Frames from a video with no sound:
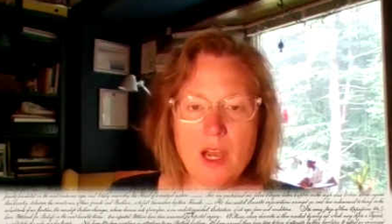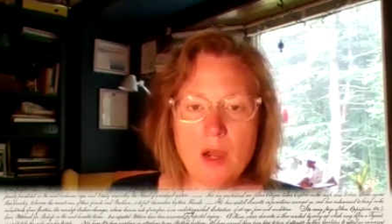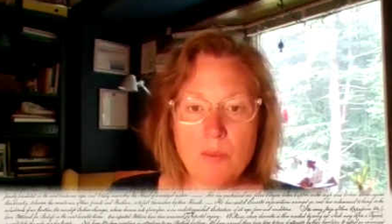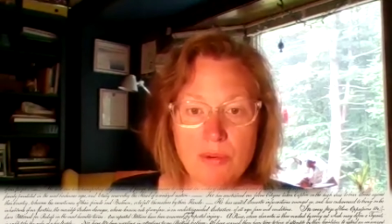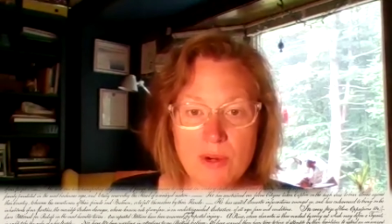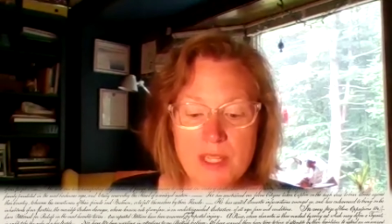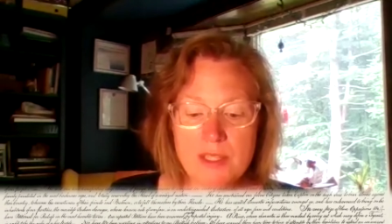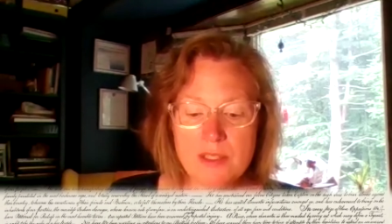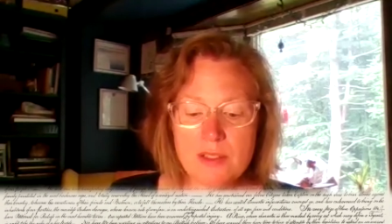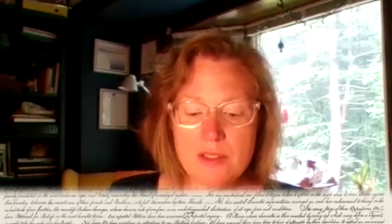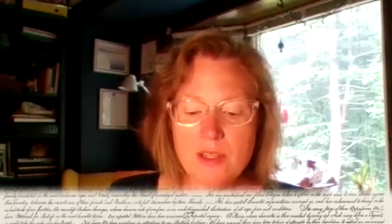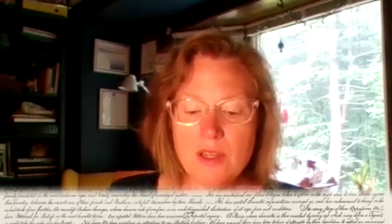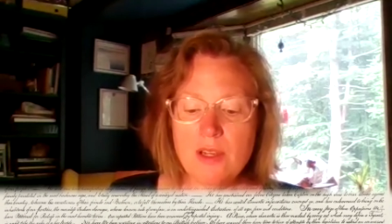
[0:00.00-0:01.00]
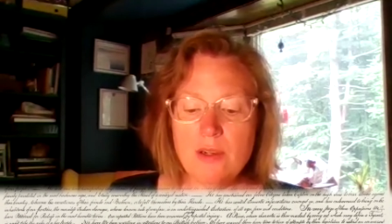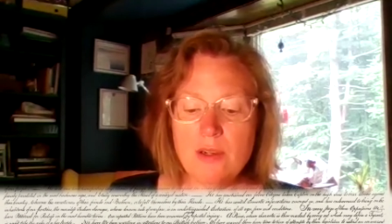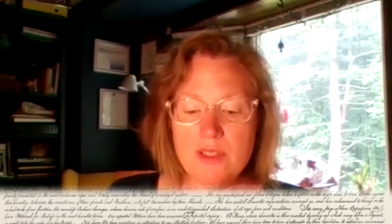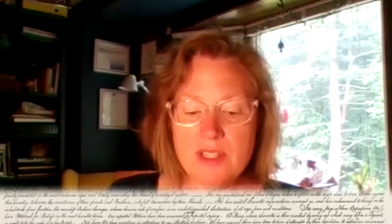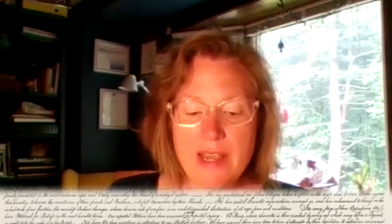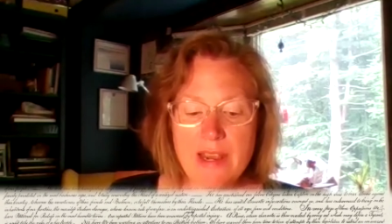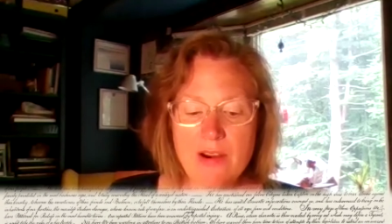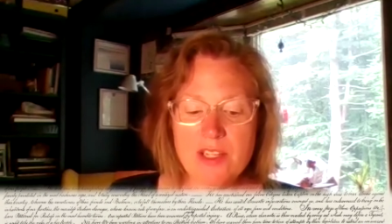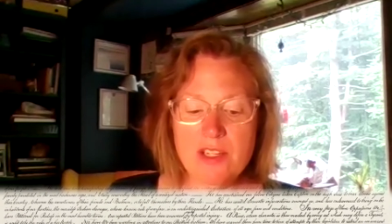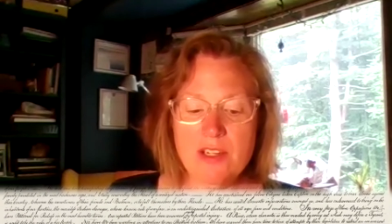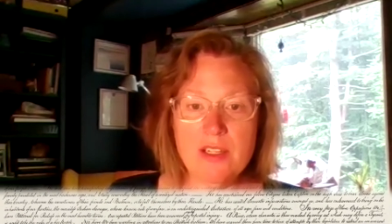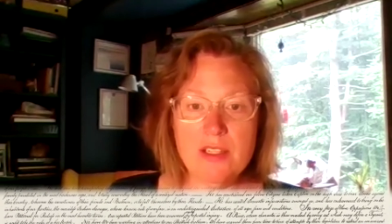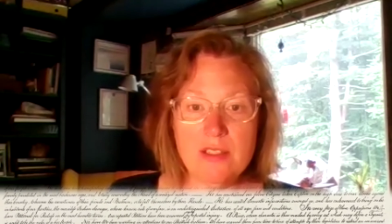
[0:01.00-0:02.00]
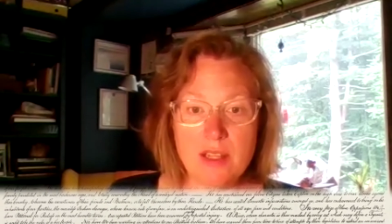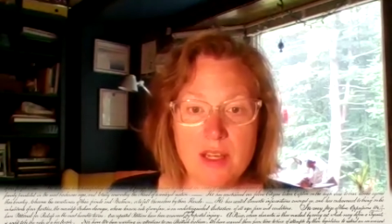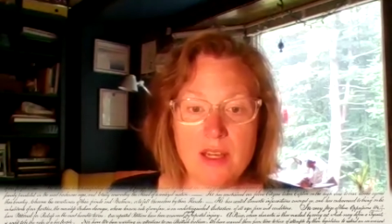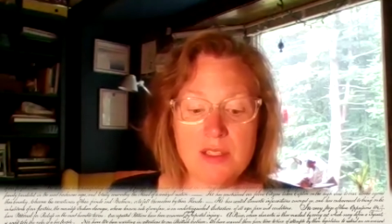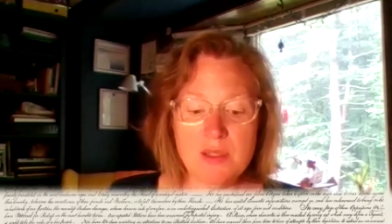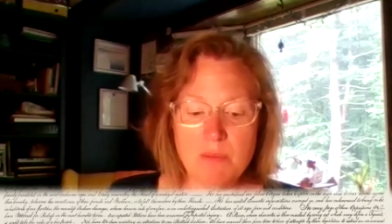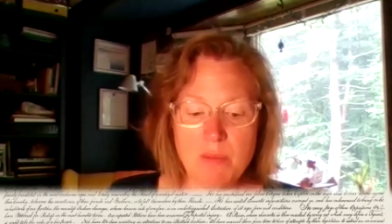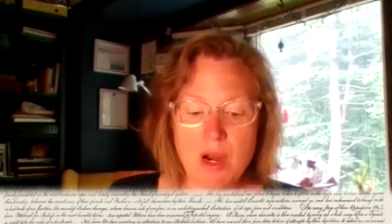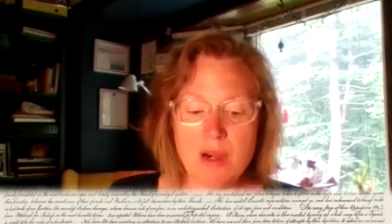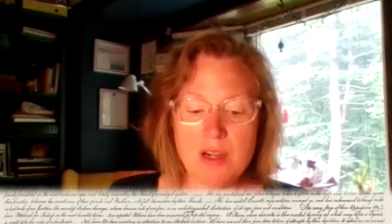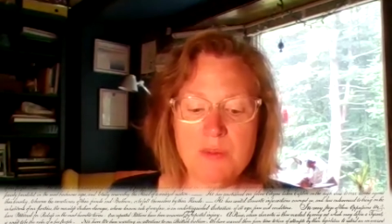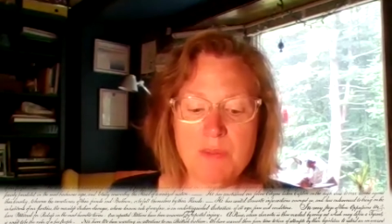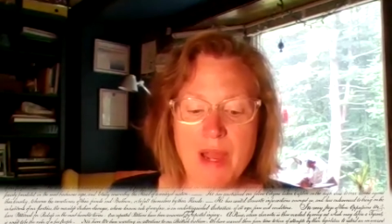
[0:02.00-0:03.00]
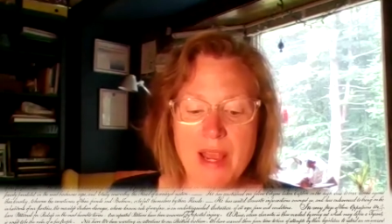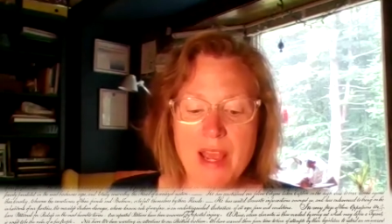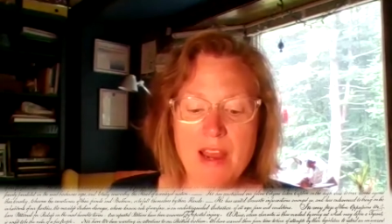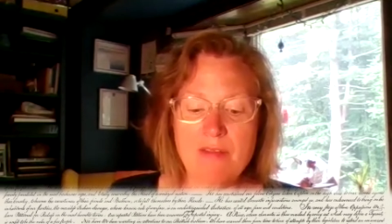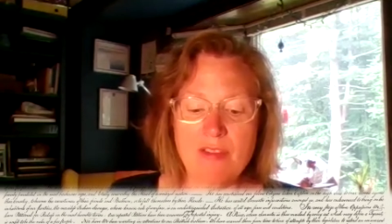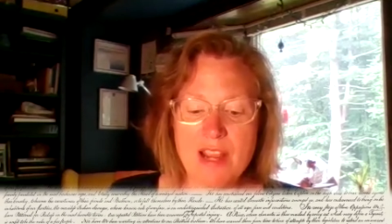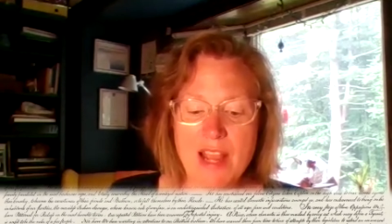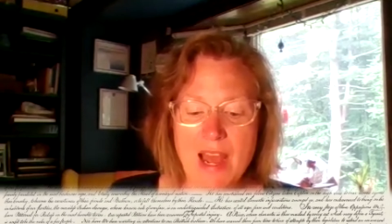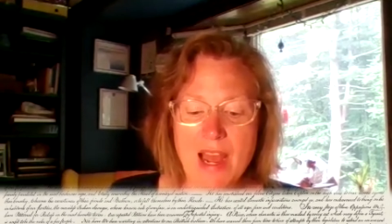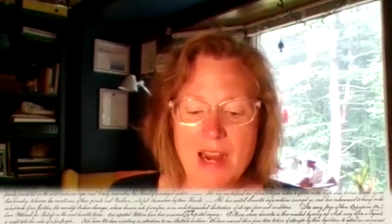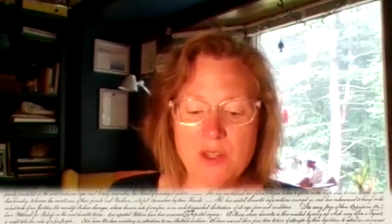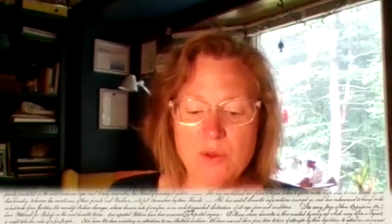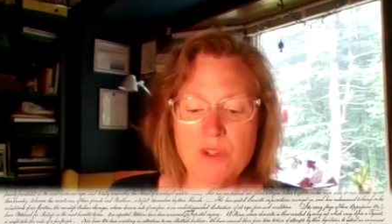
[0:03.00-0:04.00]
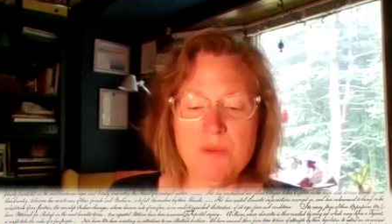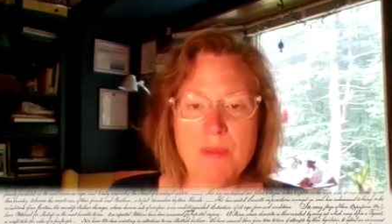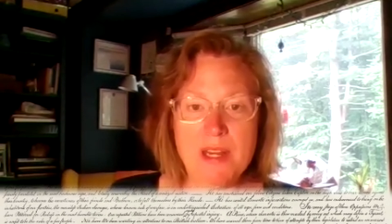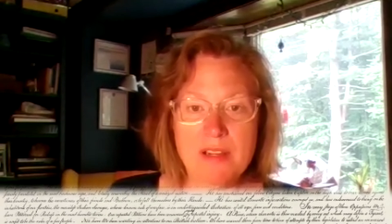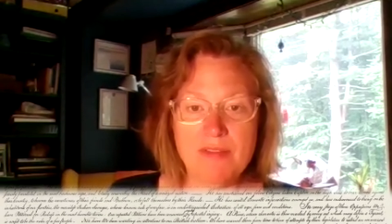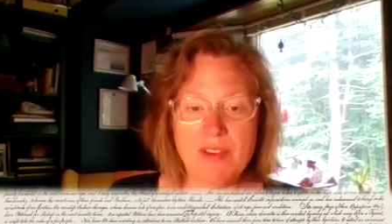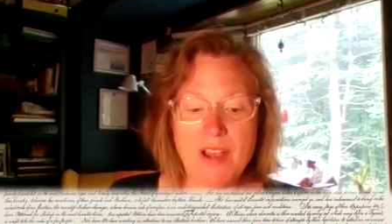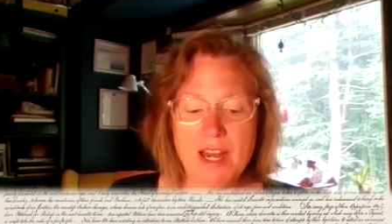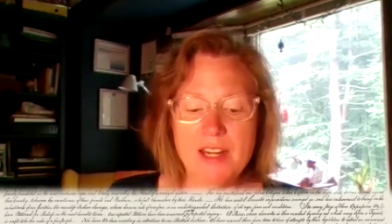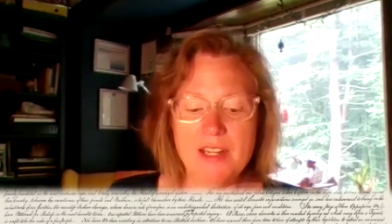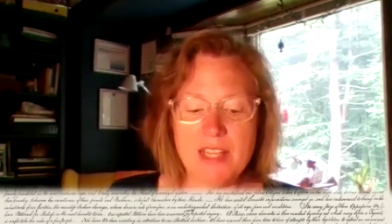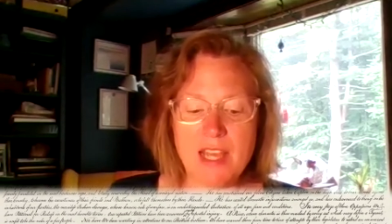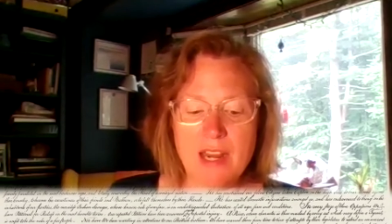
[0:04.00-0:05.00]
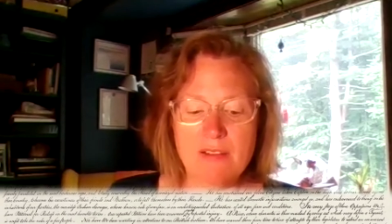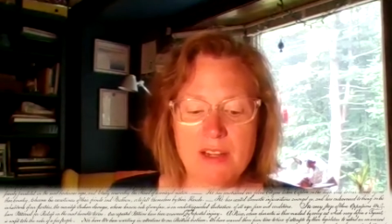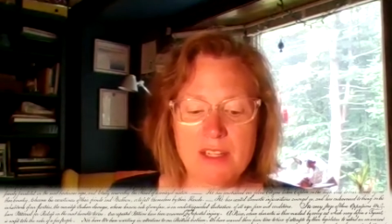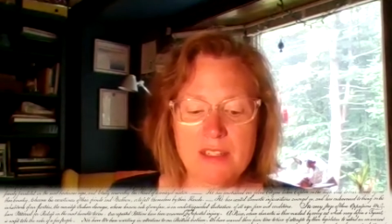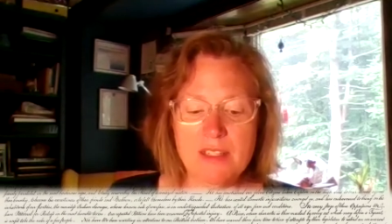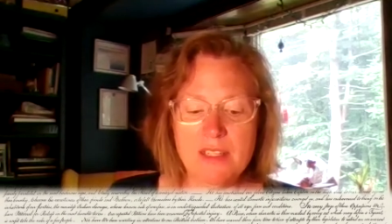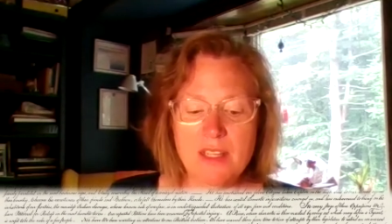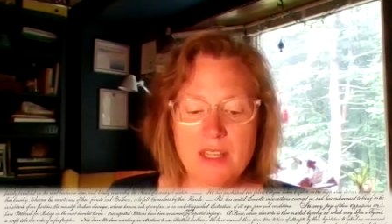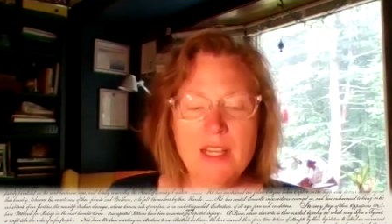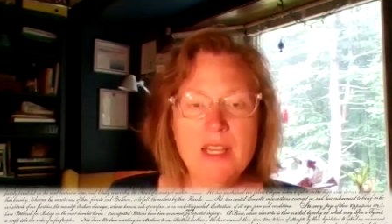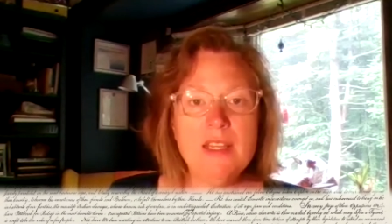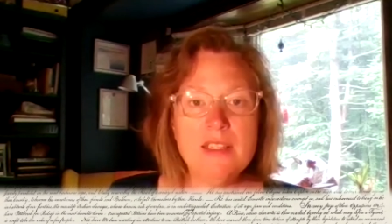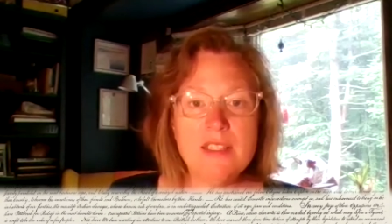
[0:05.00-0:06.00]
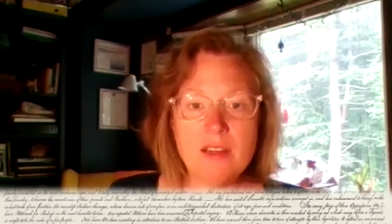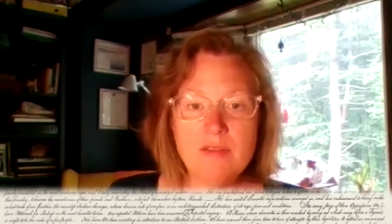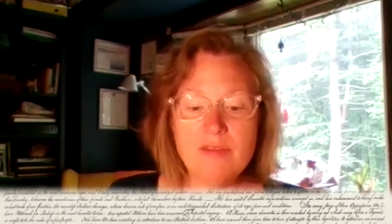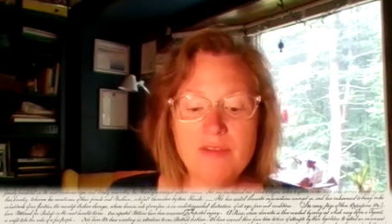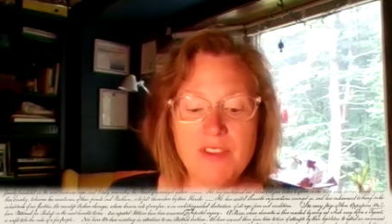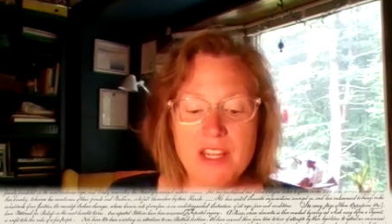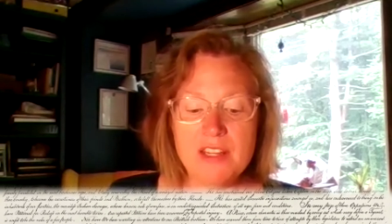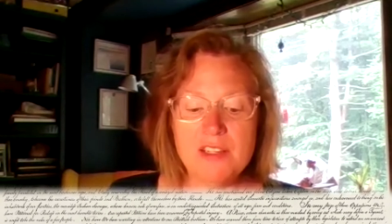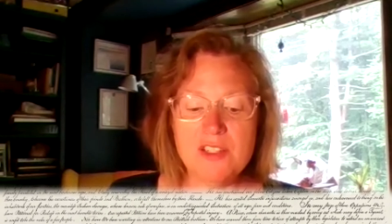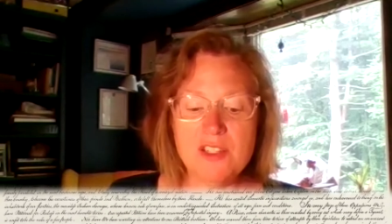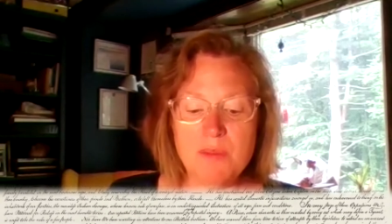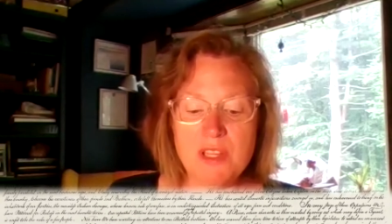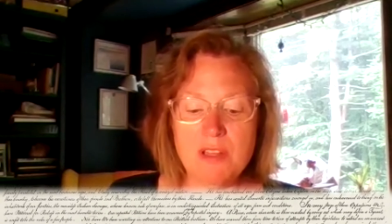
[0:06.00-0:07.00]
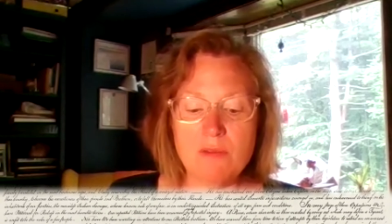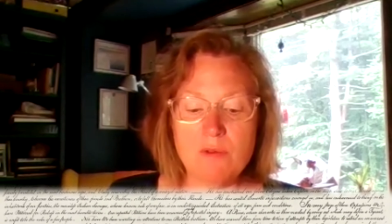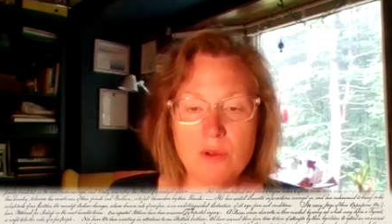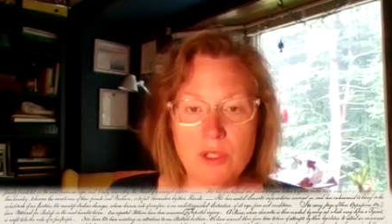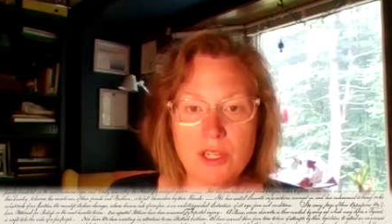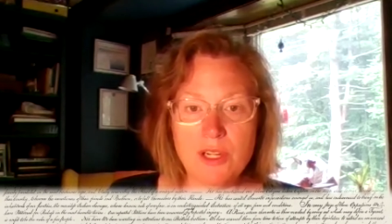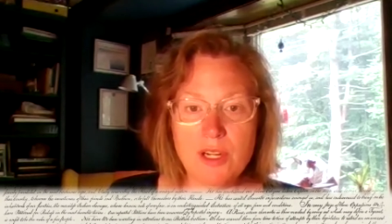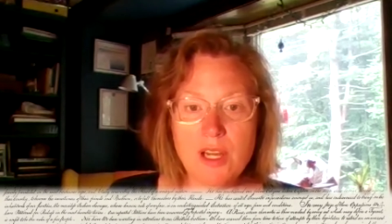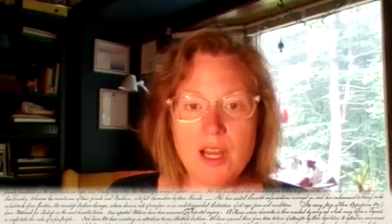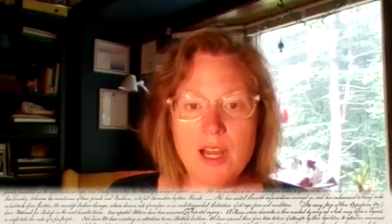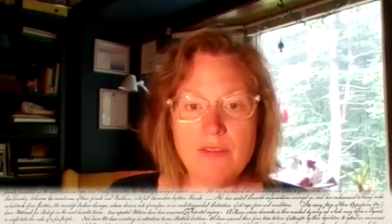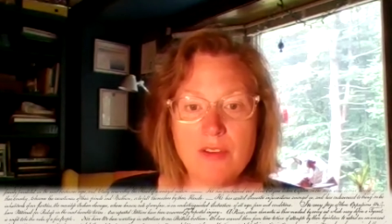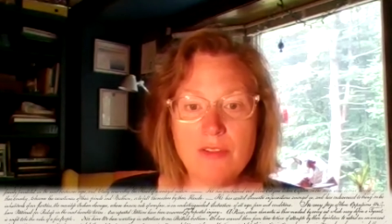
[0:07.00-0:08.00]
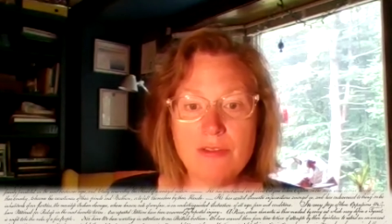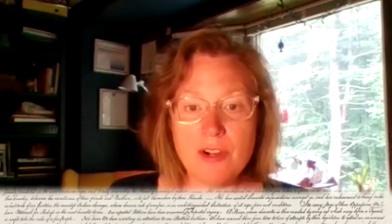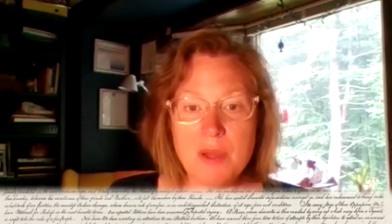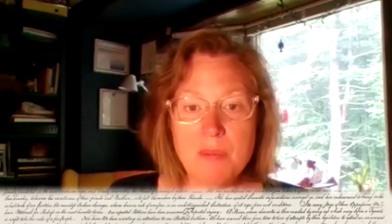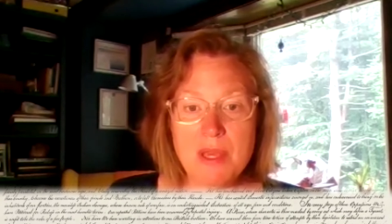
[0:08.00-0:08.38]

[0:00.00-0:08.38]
A prince whose character is thus marked by every act which may define a tyrant is unfit to be the ruler of a free